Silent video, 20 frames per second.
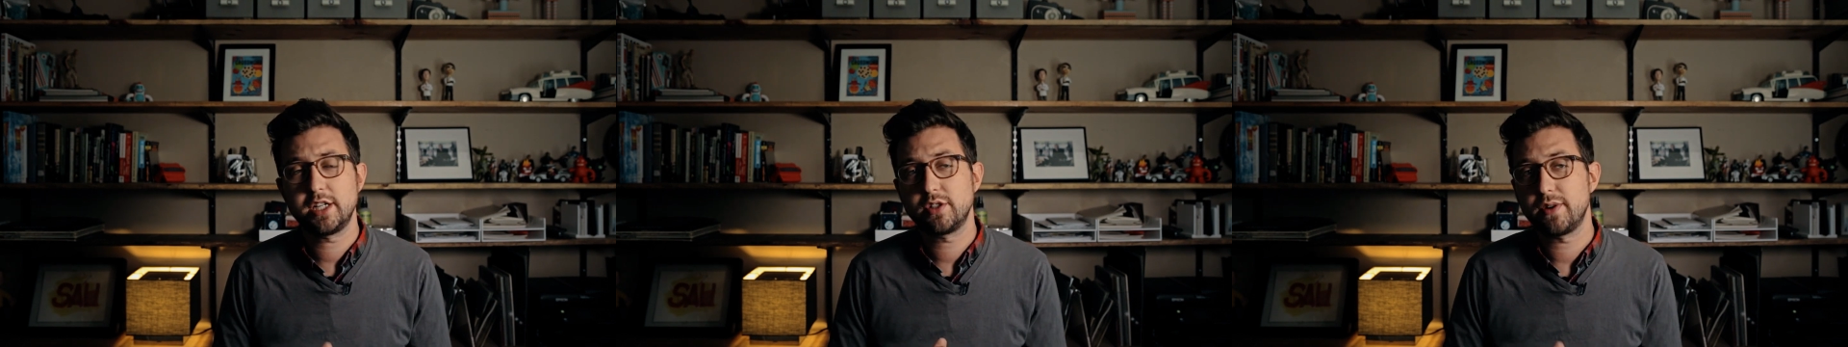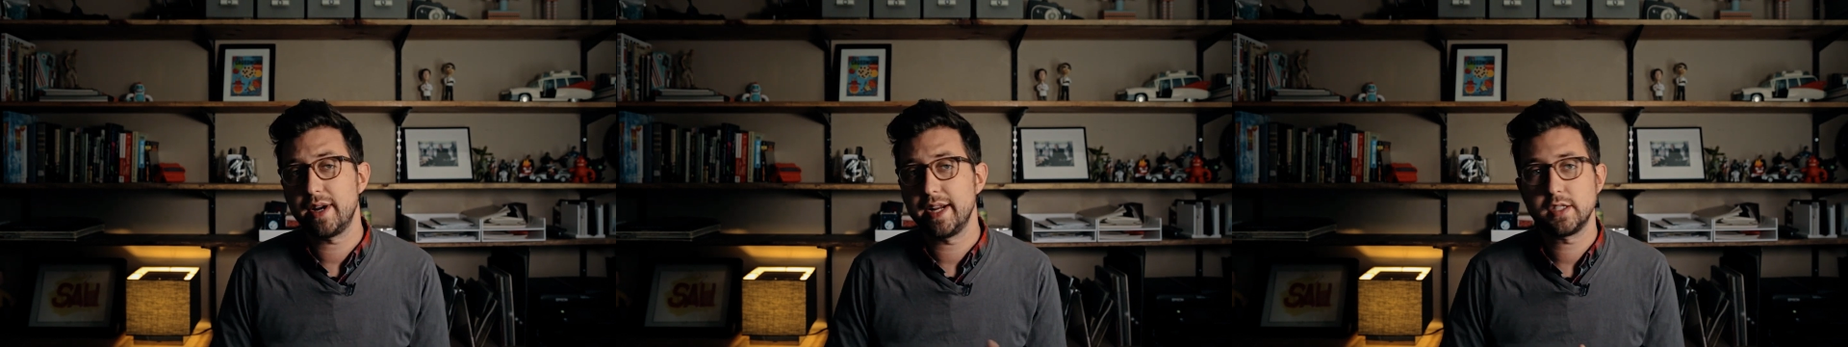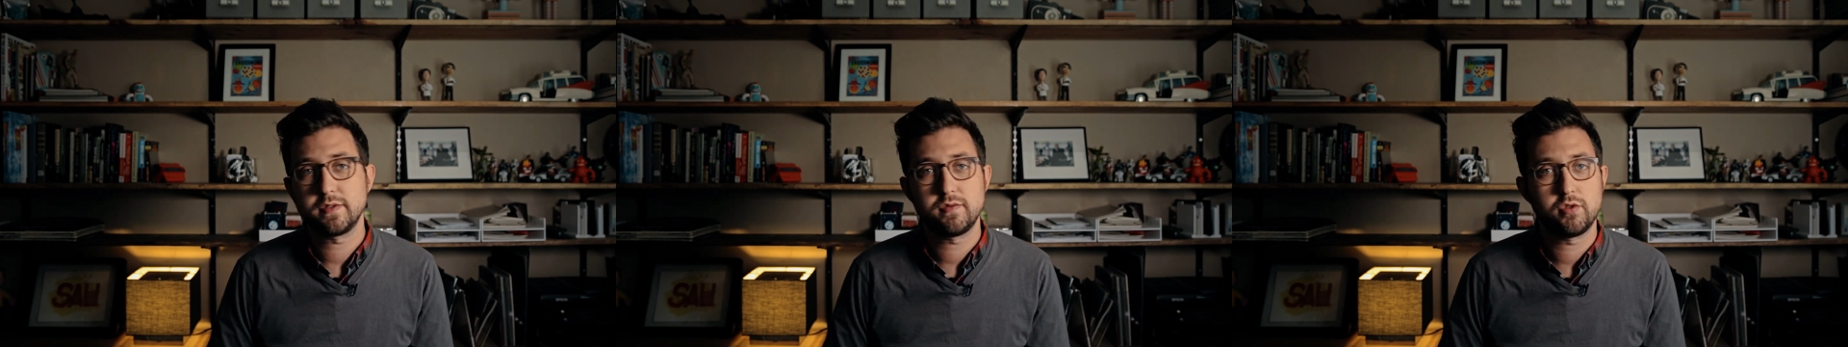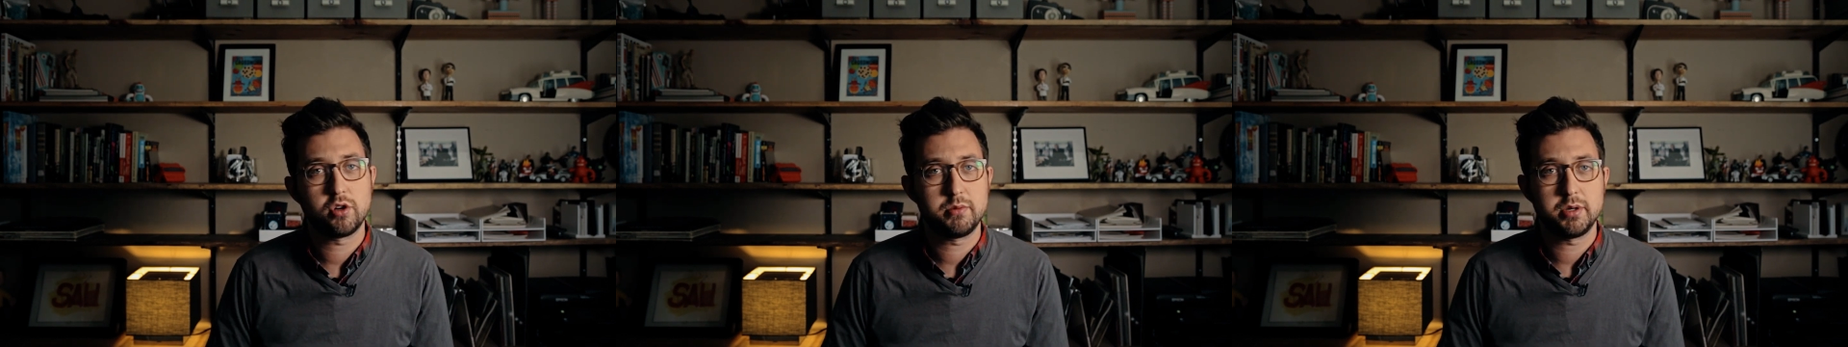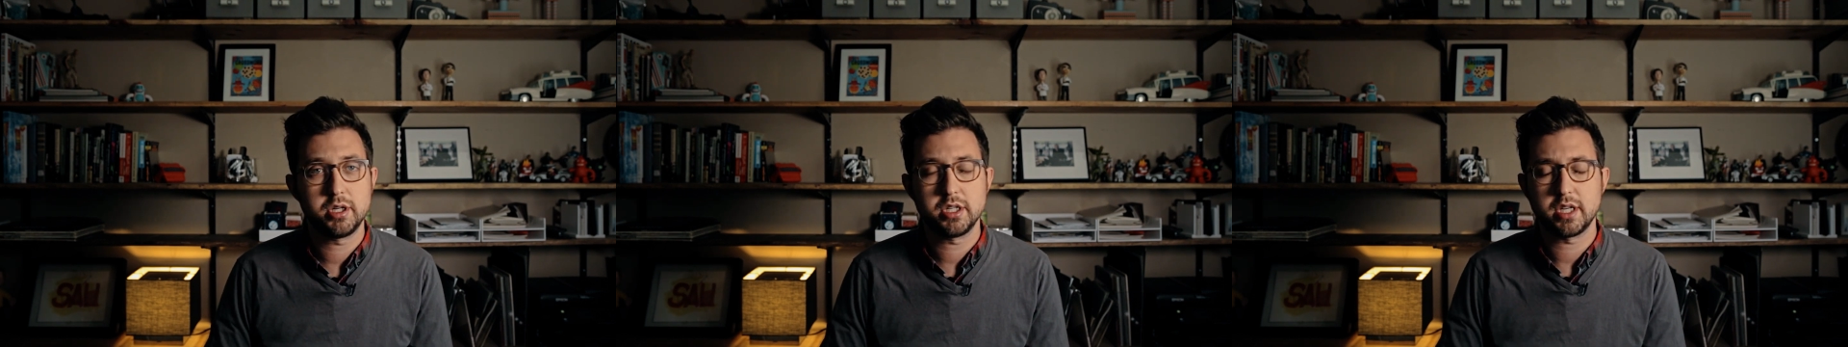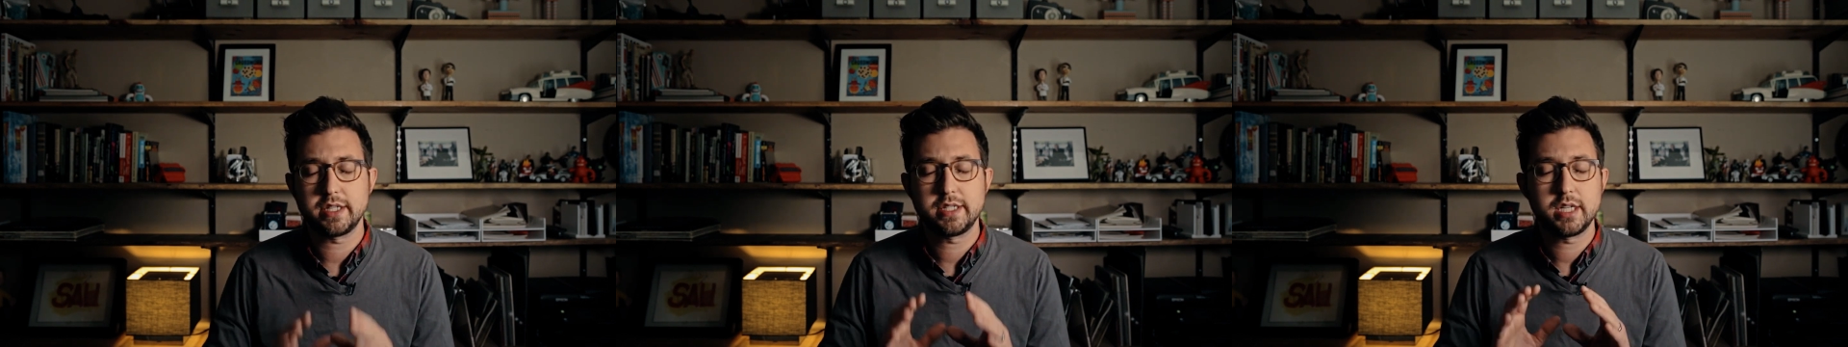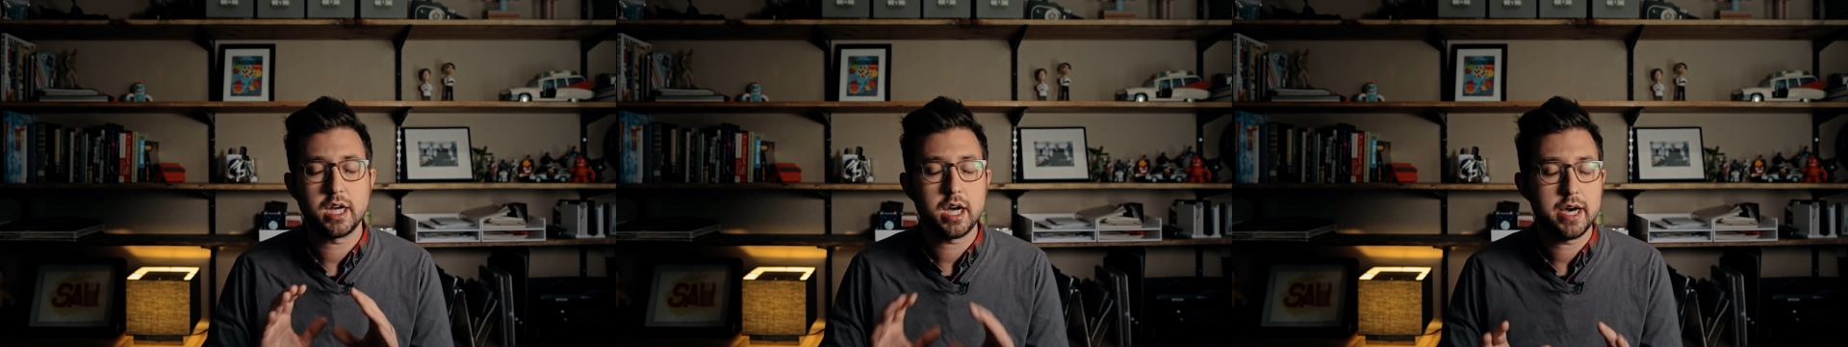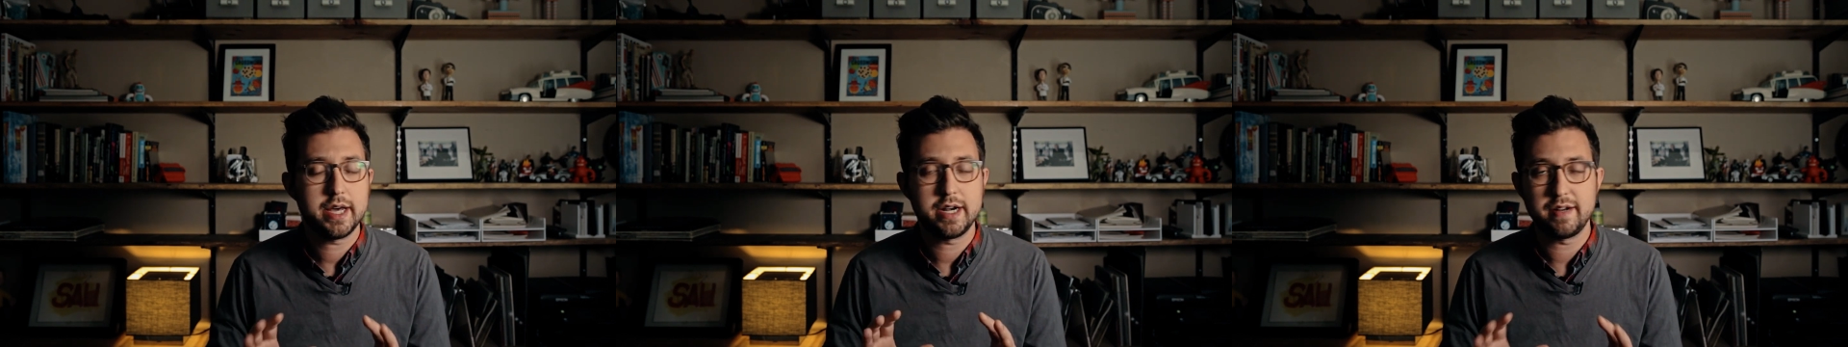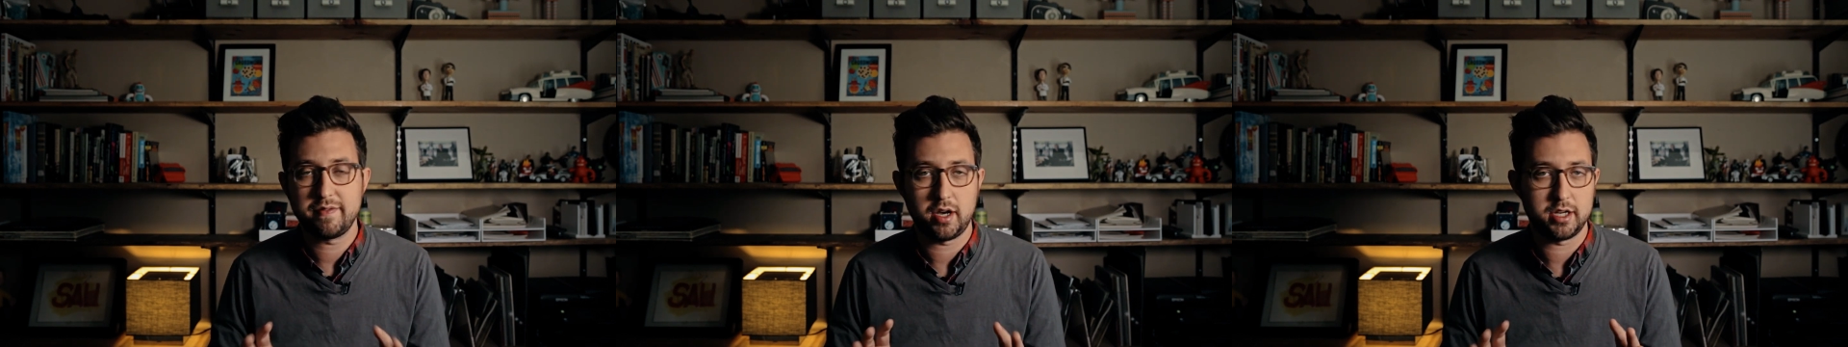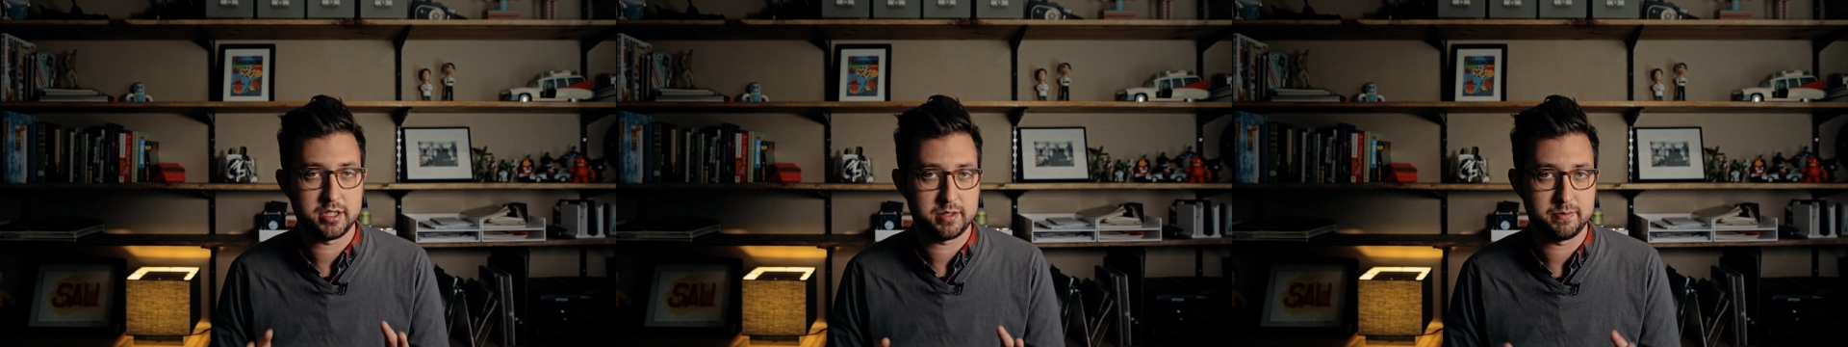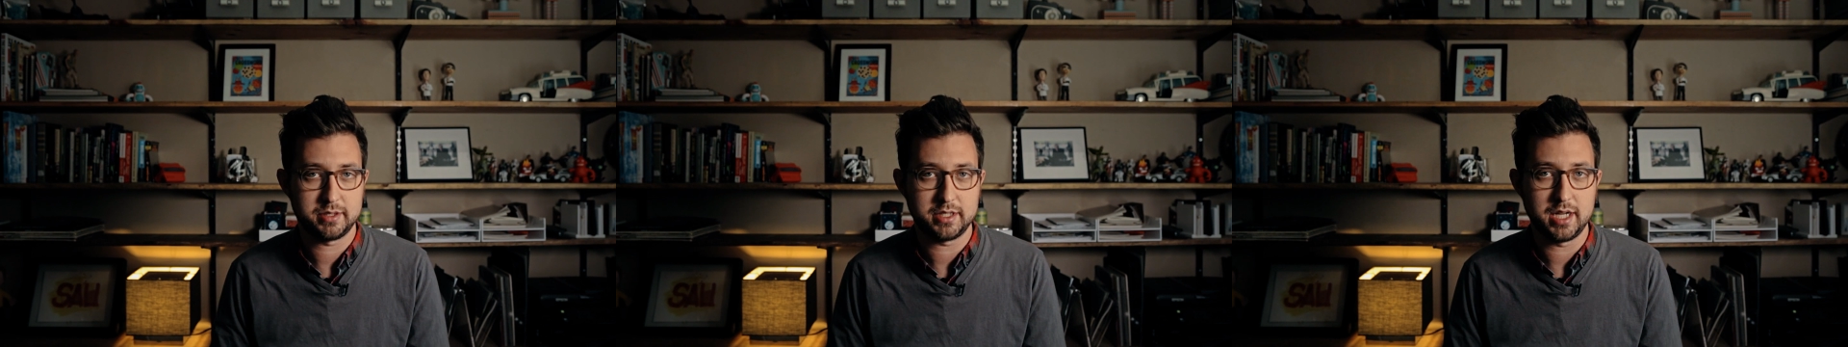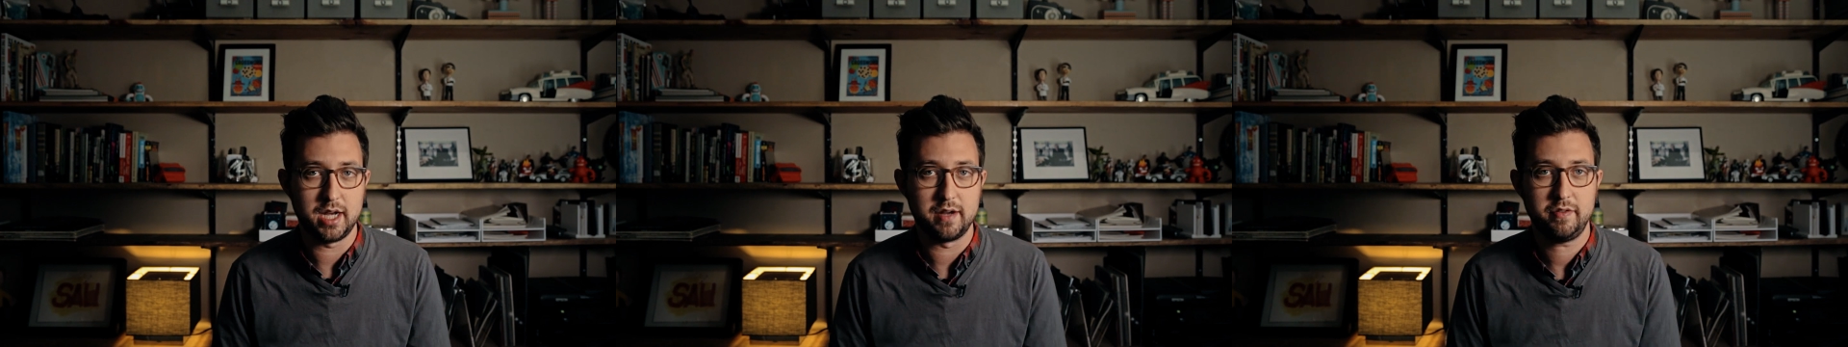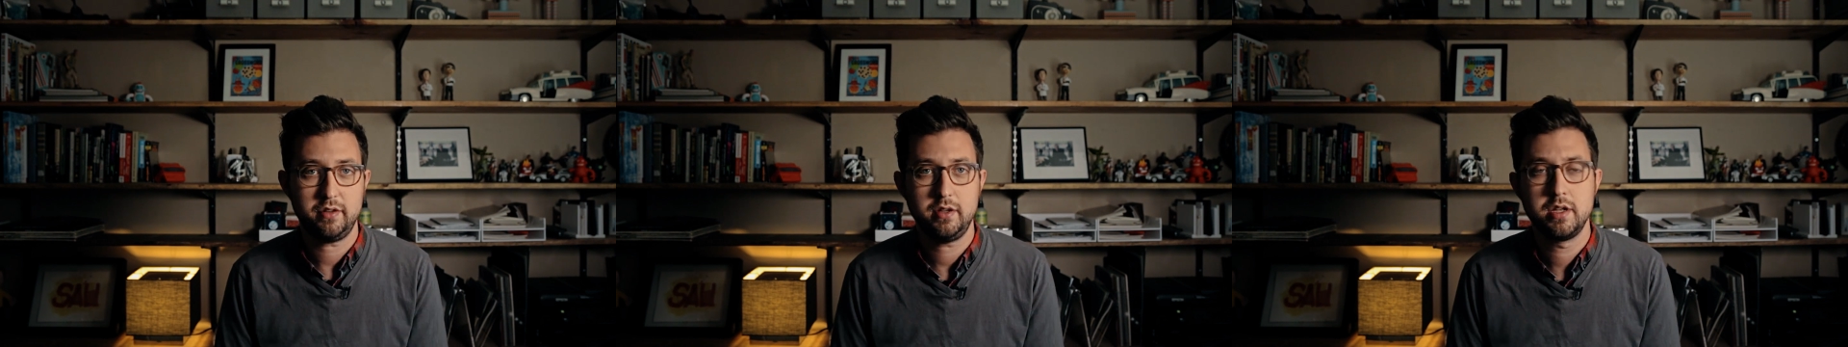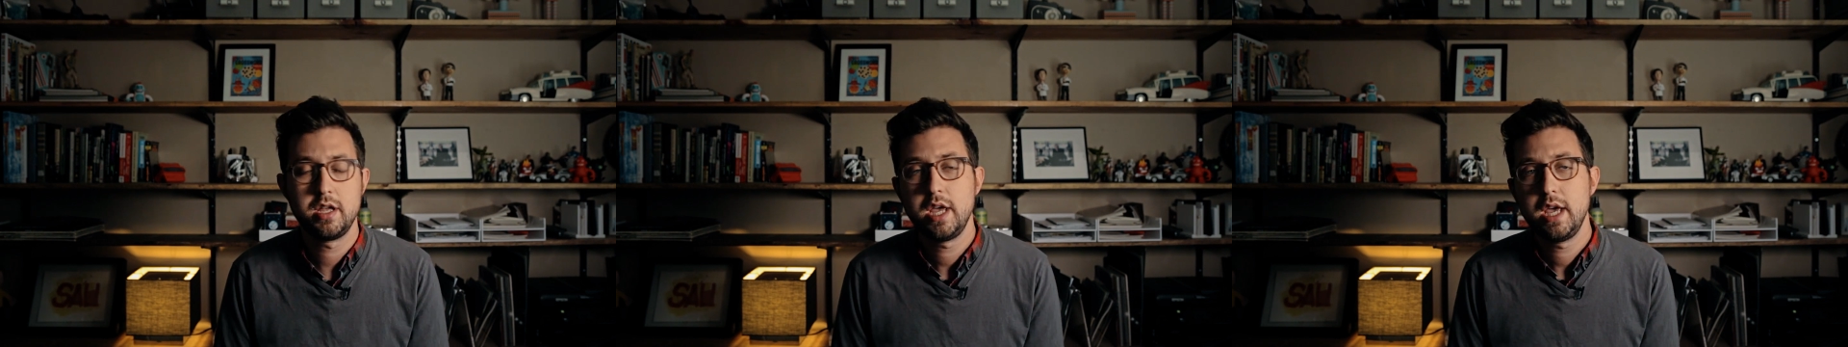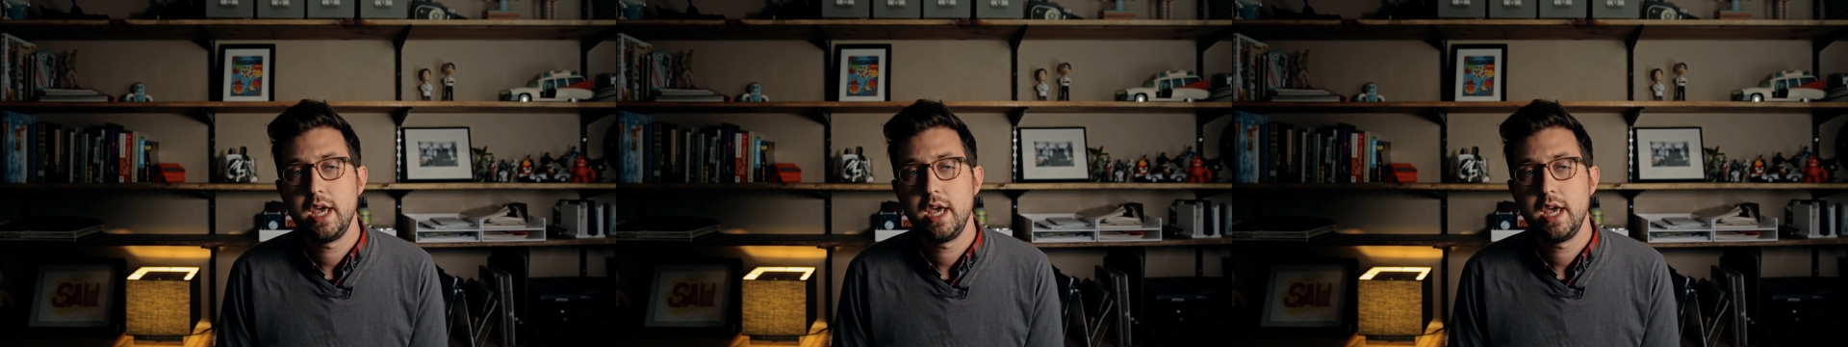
Transformers, a ton of awesome stuff.